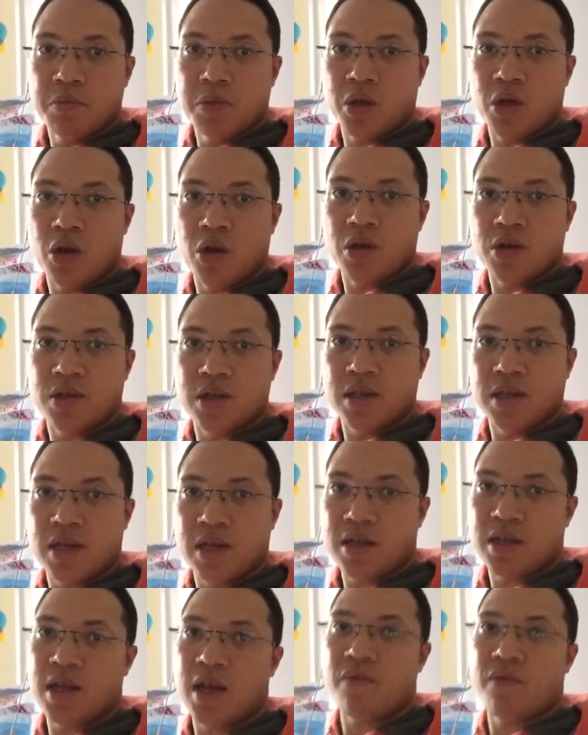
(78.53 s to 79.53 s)
because it
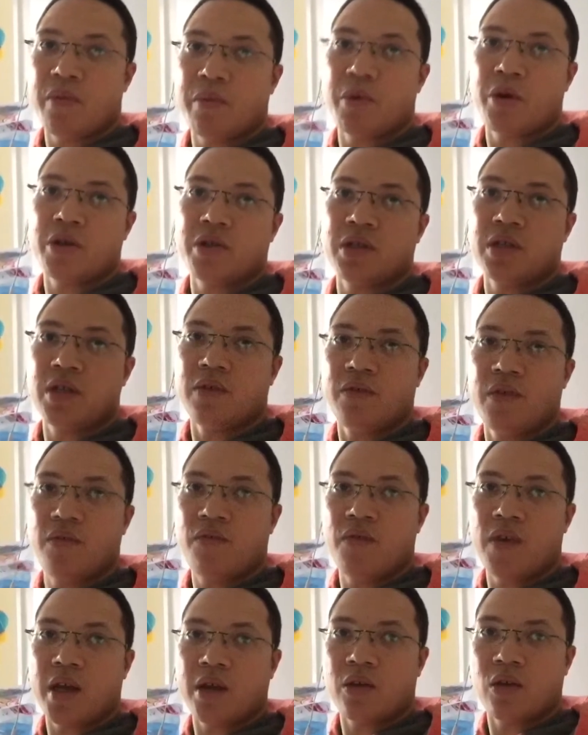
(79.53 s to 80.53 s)
does have a positive
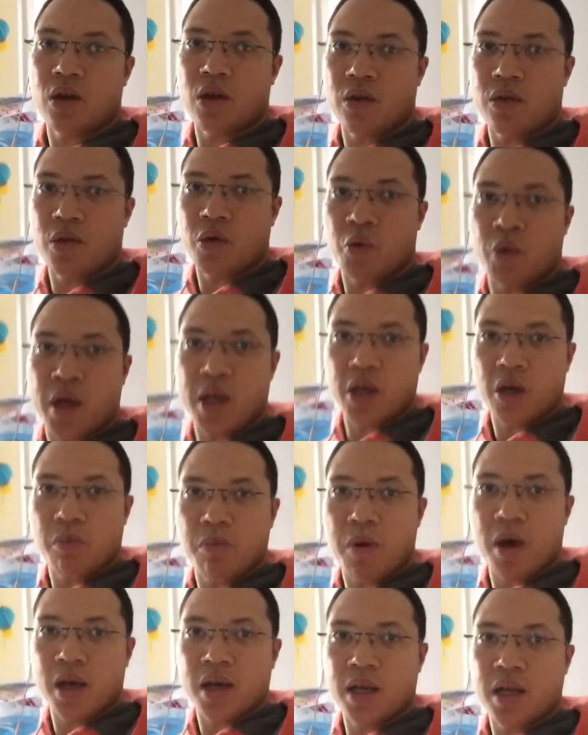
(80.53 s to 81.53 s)
effect on the way your
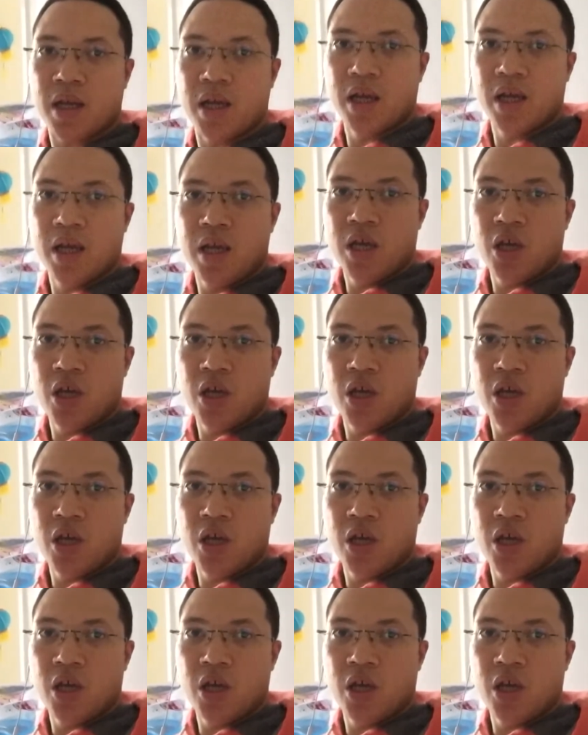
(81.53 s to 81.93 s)
body